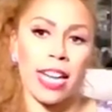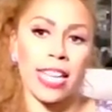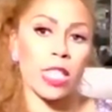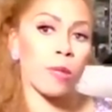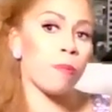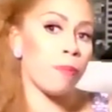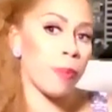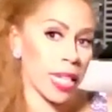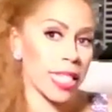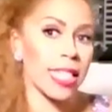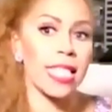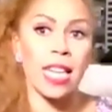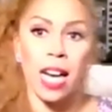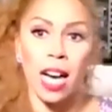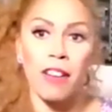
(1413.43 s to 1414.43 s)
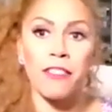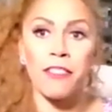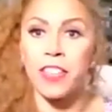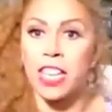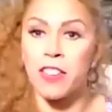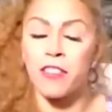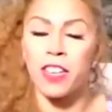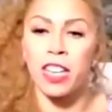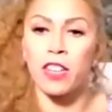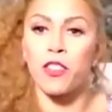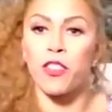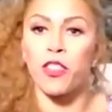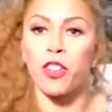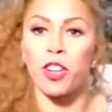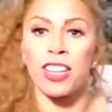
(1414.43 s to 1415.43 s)
It's been tough, even
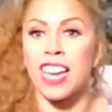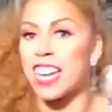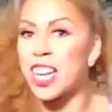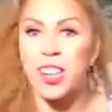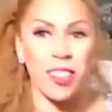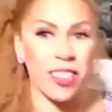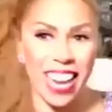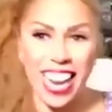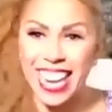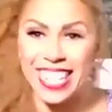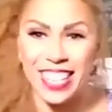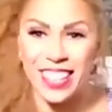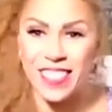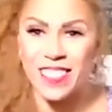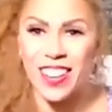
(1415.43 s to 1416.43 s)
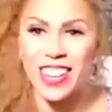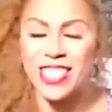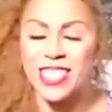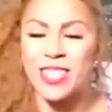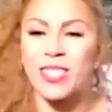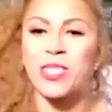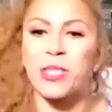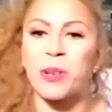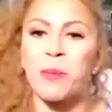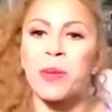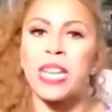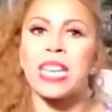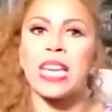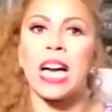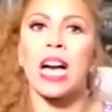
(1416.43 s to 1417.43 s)
for getting creative on social
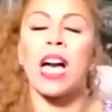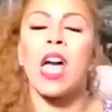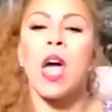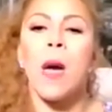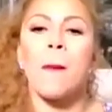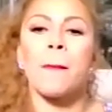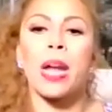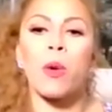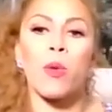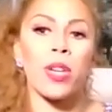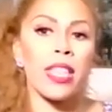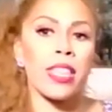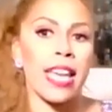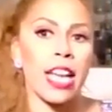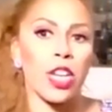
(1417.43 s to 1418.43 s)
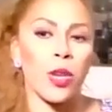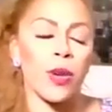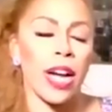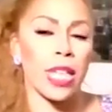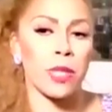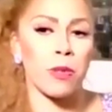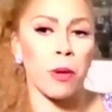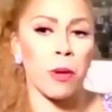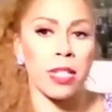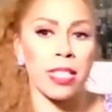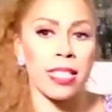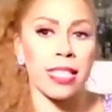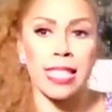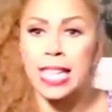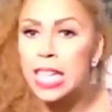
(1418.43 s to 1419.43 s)
media. But I want to thank you guys for
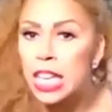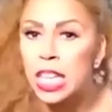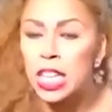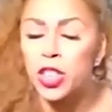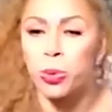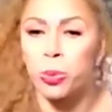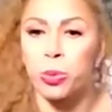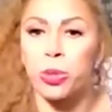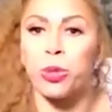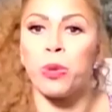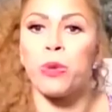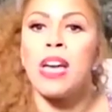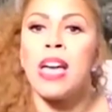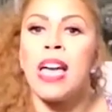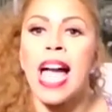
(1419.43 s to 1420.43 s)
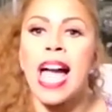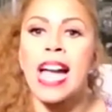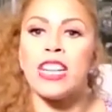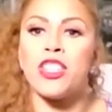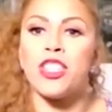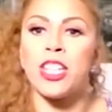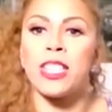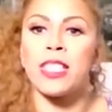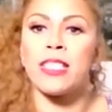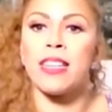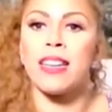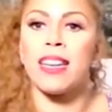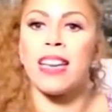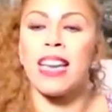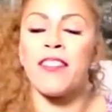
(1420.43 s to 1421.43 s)
sticking it through. And just,
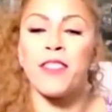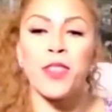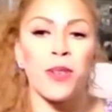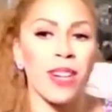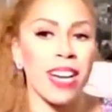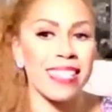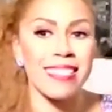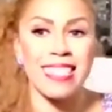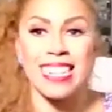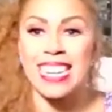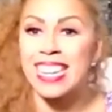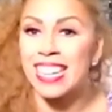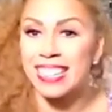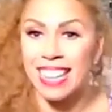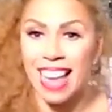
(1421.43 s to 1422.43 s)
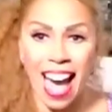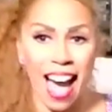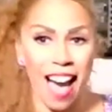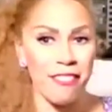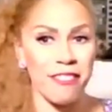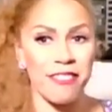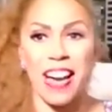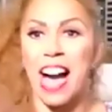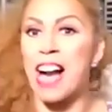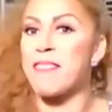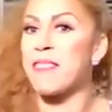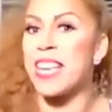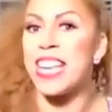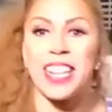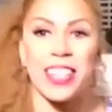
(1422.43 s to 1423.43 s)
if you guys needed a laugh,
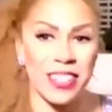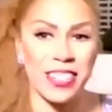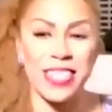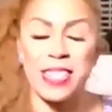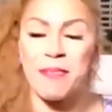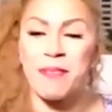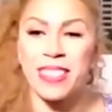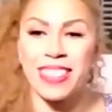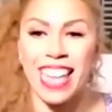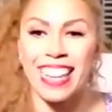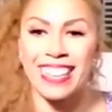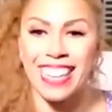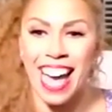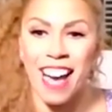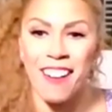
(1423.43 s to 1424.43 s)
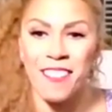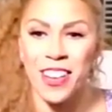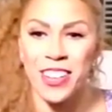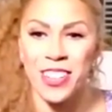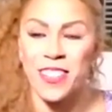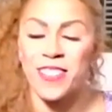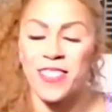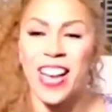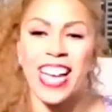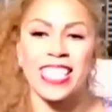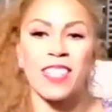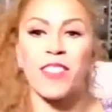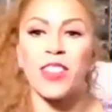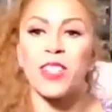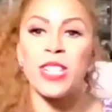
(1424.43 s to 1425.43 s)
I'm here to put that laugh on your face.
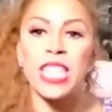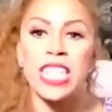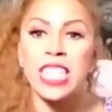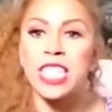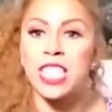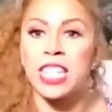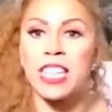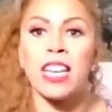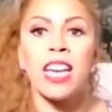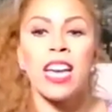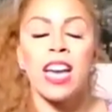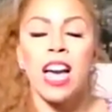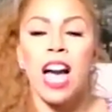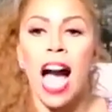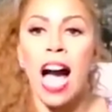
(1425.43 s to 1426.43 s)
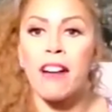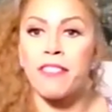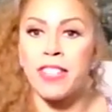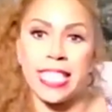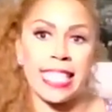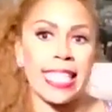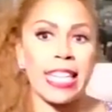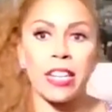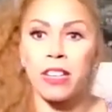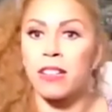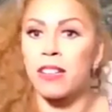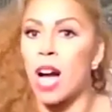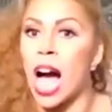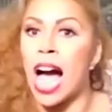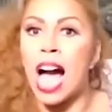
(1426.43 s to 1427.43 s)
If you needed to have a
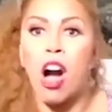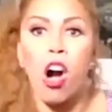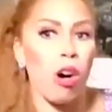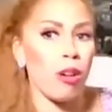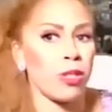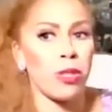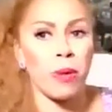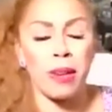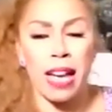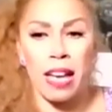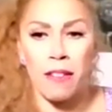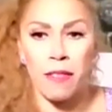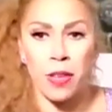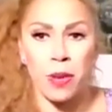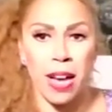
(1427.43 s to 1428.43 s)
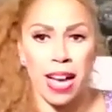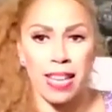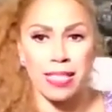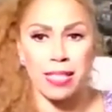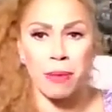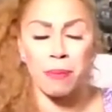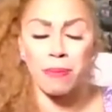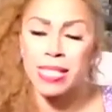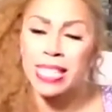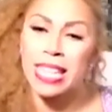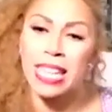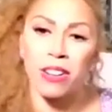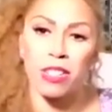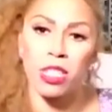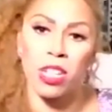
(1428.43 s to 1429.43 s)
tear, I also gave you guys some
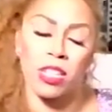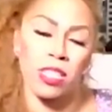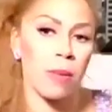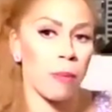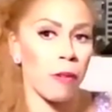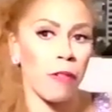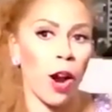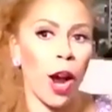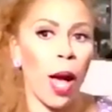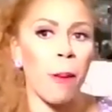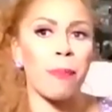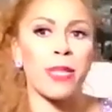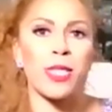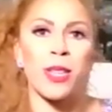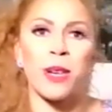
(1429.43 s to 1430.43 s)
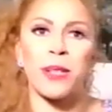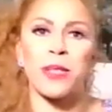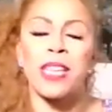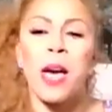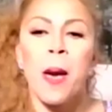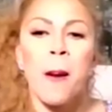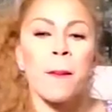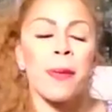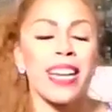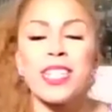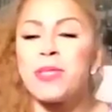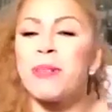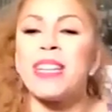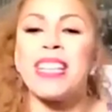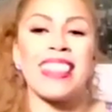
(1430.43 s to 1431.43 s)
tears on some of our episodes. But I
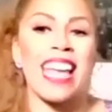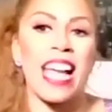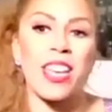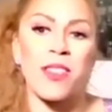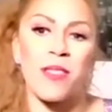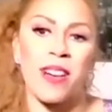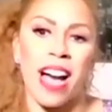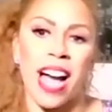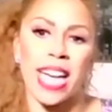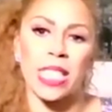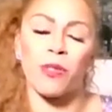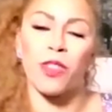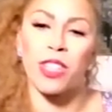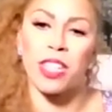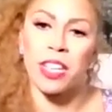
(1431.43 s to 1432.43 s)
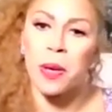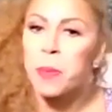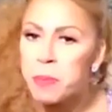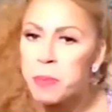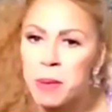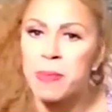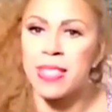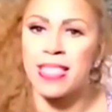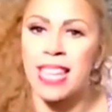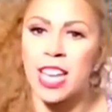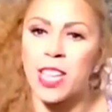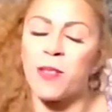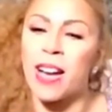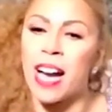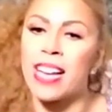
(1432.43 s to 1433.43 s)
just want to thank you guys for the commitment that
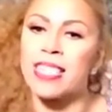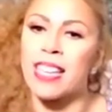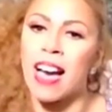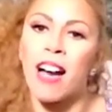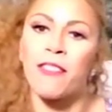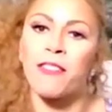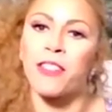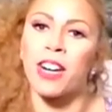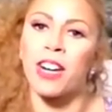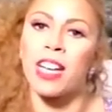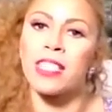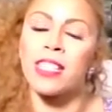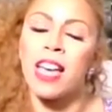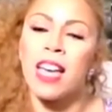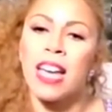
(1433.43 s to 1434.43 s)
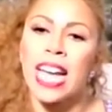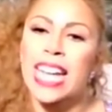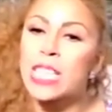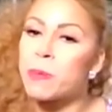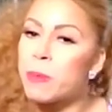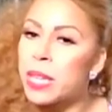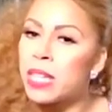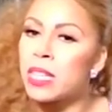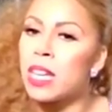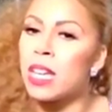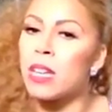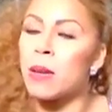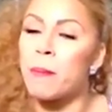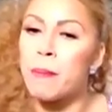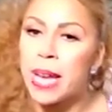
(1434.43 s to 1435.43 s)
you guys have for us. It's been
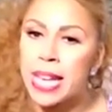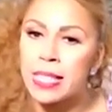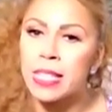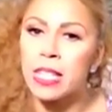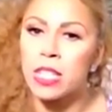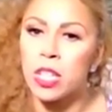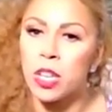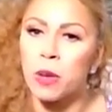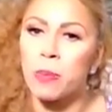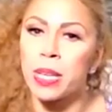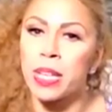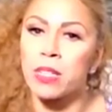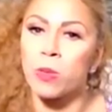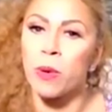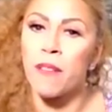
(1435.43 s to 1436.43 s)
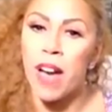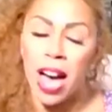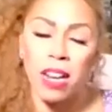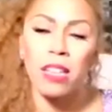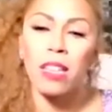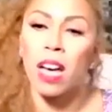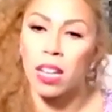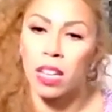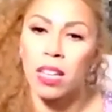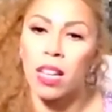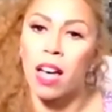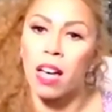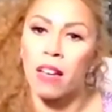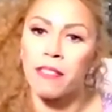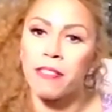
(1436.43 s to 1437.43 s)
an amazing year because we've had a lot of
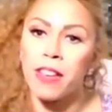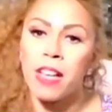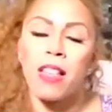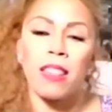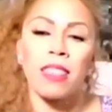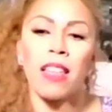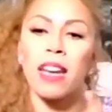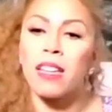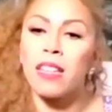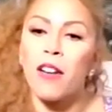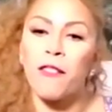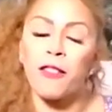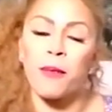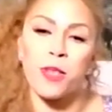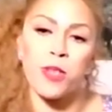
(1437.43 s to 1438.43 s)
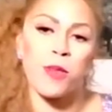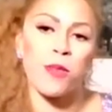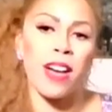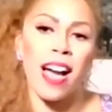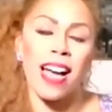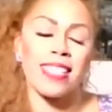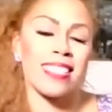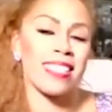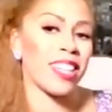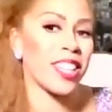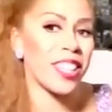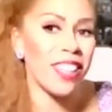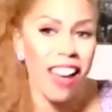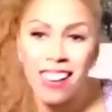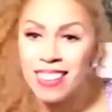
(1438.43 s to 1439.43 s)
love from you guys, and a
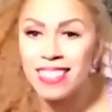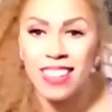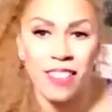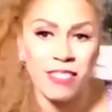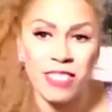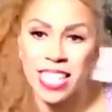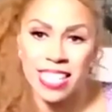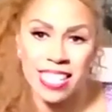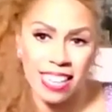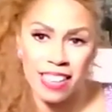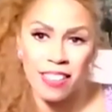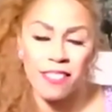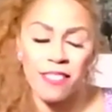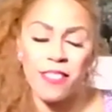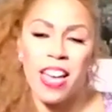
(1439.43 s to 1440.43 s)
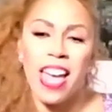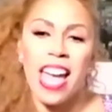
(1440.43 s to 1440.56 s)
lot of love to give.